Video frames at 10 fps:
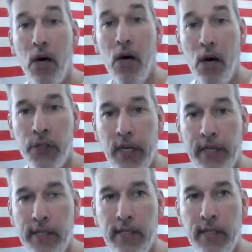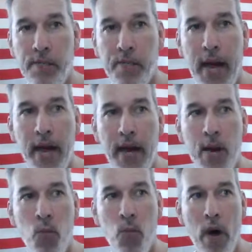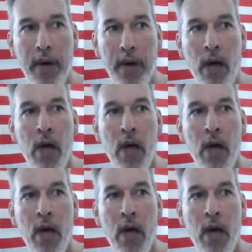All citizens, men and women.